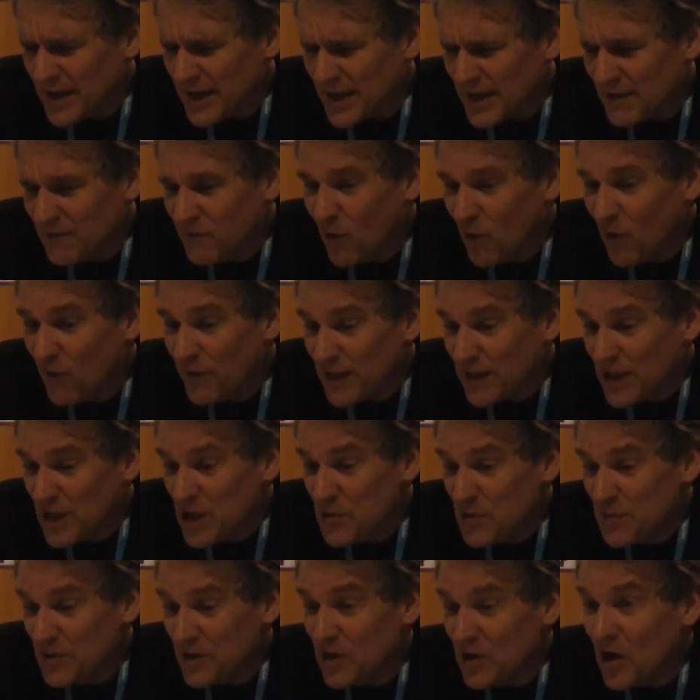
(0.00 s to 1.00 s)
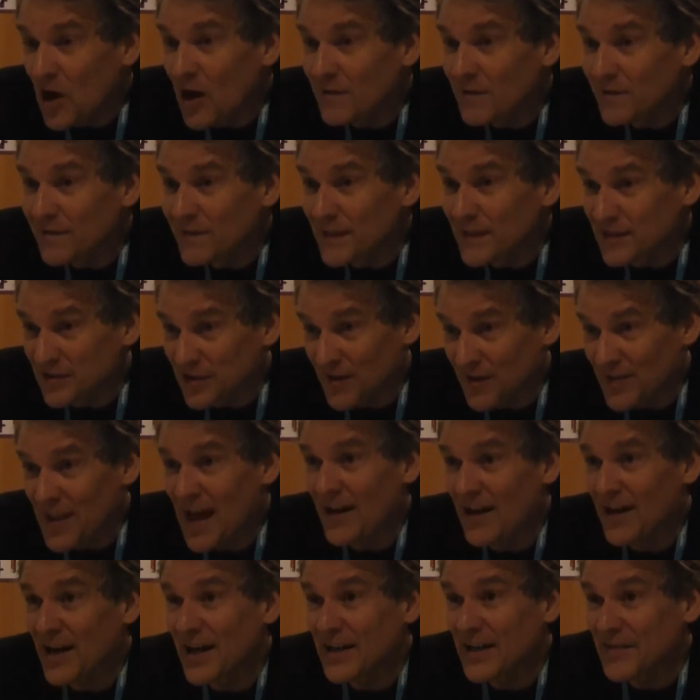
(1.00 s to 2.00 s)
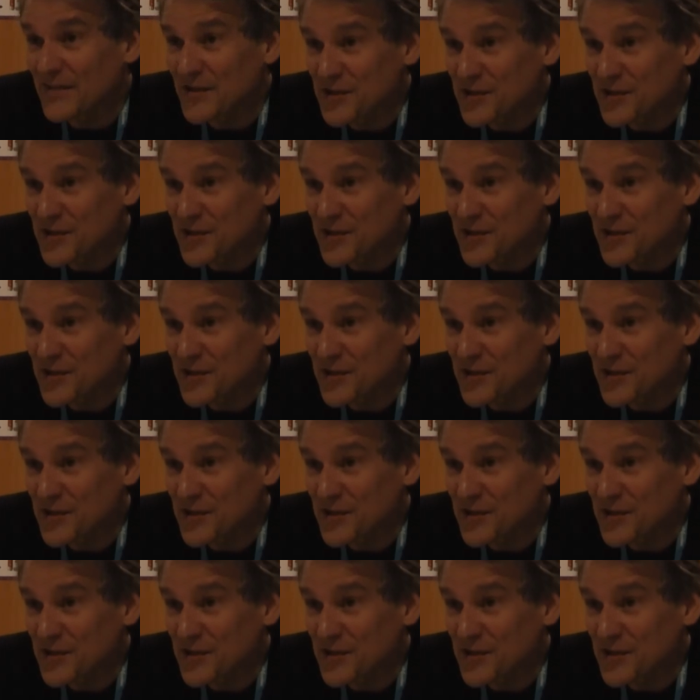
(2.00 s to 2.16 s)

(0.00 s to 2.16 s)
involving human conflict on that kind of